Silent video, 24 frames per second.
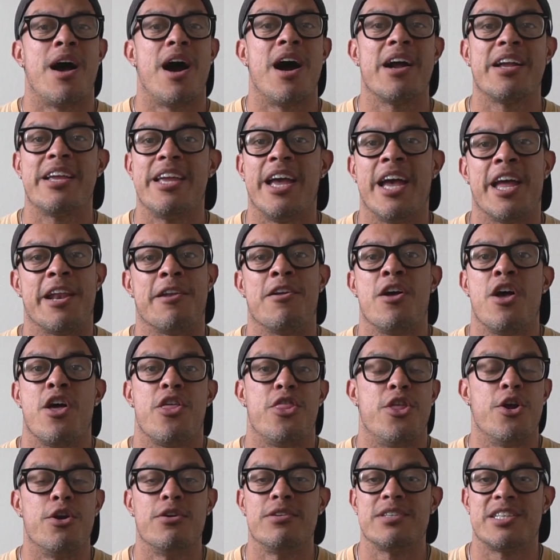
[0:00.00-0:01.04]
Again,
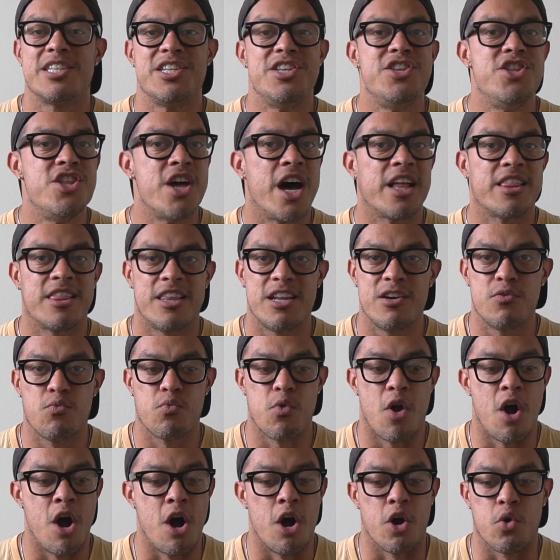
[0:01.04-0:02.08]
there is nothing
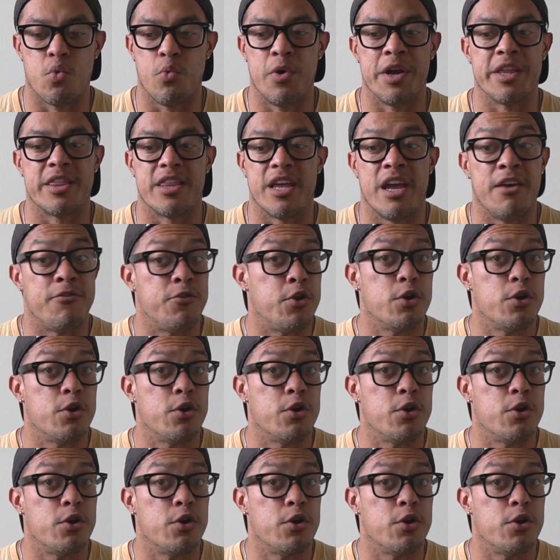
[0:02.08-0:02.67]
wrong with,